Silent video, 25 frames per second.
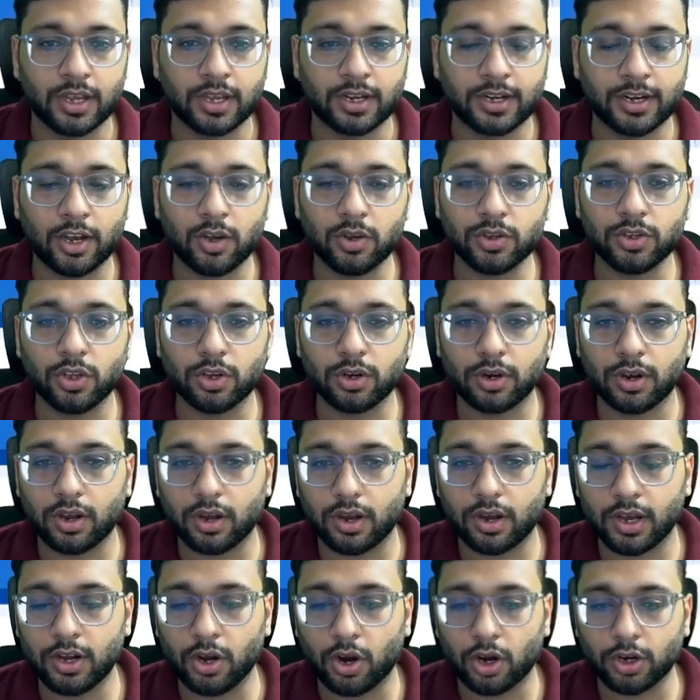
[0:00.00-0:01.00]
Now
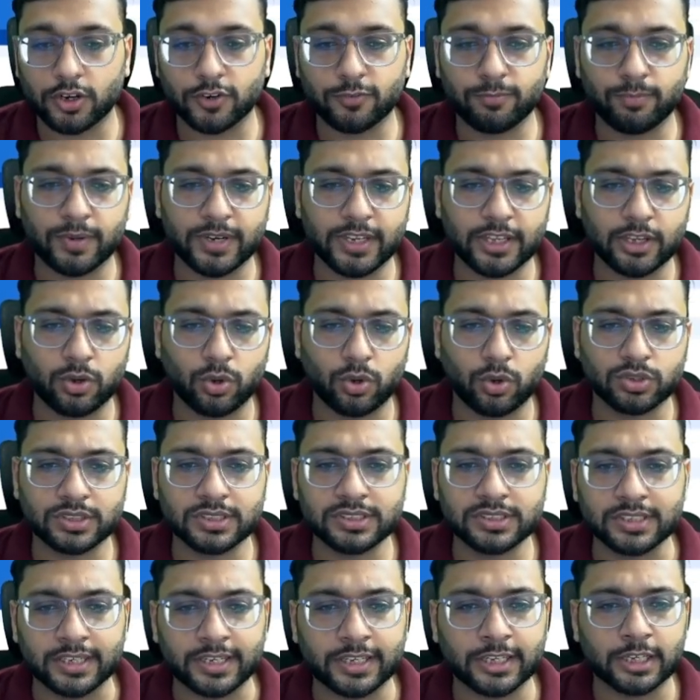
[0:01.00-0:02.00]
a lot of money goes
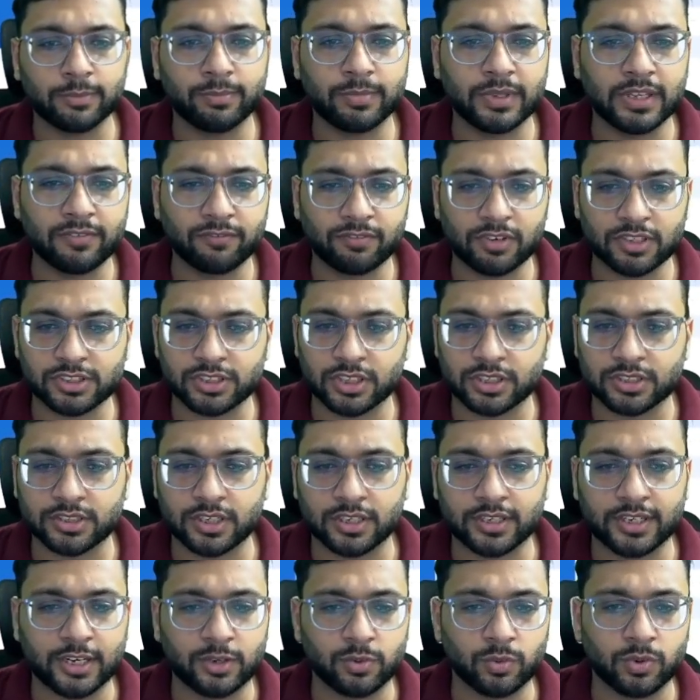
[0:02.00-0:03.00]
in setting up the infrastructure,
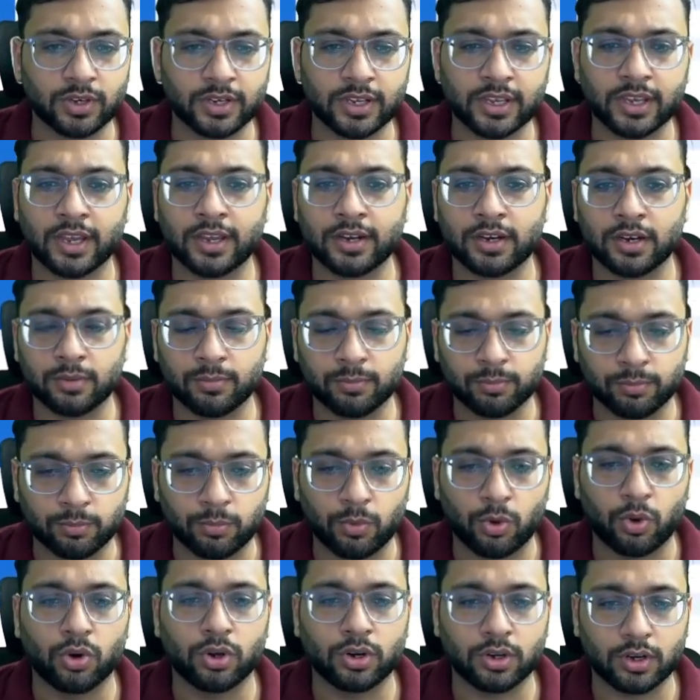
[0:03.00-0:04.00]
networking, and
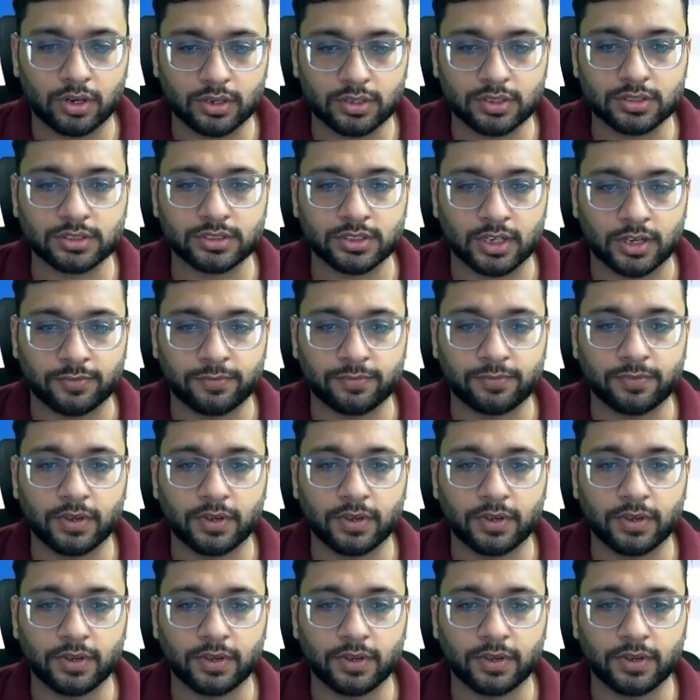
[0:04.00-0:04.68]
more stuff.